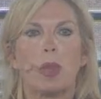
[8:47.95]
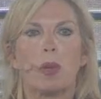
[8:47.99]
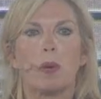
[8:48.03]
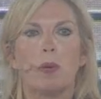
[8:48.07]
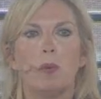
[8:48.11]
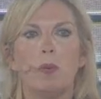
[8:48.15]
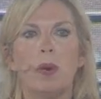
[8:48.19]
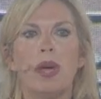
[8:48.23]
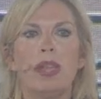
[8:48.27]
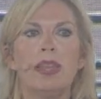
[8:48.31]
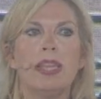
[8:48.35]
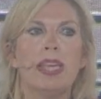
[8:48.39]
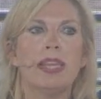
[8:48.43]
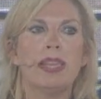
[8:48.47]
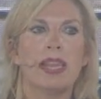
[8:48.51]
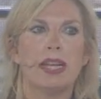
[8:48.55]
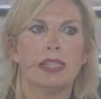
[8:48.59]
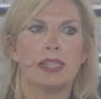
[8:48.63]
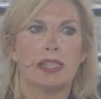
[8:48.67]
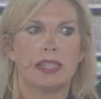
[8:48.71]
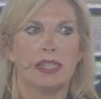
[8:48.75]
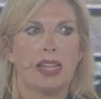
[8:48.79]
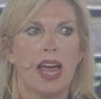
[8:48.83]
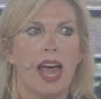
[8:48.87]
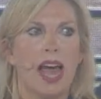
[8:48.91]
One thing
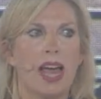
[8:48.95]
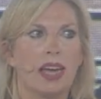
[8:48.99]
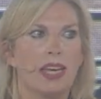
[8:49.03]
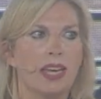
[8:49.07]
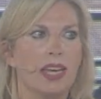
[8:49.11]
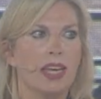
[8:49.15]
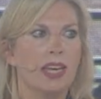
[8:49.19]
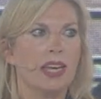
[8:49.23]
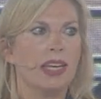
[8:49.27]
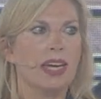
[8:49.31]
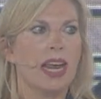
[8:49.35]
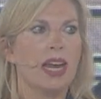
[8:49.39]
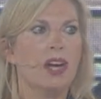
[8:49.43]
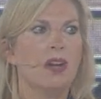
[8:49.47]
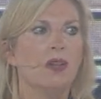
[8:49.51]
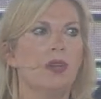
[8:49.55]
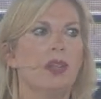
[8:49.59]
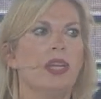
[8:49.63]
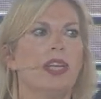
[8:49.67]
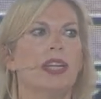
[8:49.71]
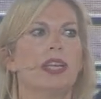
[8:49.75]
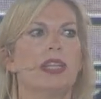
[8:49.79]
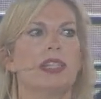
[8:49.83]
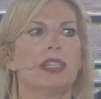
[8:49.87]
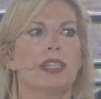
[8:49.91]
that's lacking, and I don't
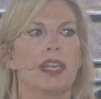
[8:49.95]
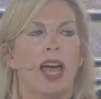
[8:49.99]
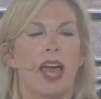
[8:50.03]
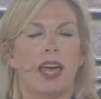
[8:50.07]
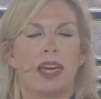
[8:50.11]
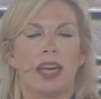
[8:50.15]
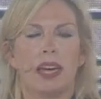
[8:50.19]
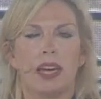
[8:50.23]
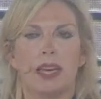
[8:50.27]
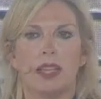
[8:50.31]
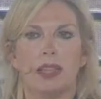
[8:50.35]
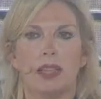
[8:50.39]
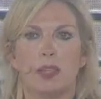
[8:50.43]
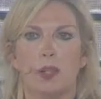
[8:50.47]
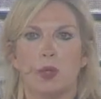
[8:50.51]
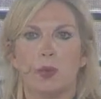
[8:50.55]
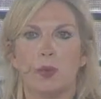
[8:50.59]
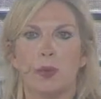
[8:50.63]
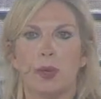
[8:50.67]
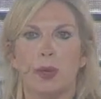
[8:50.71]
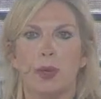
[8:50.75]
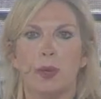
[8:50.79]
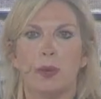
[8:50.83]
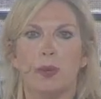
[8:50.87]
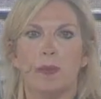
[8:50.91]
think it's lacking in this
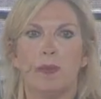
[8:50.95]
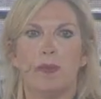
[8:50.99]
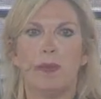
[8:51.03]
room,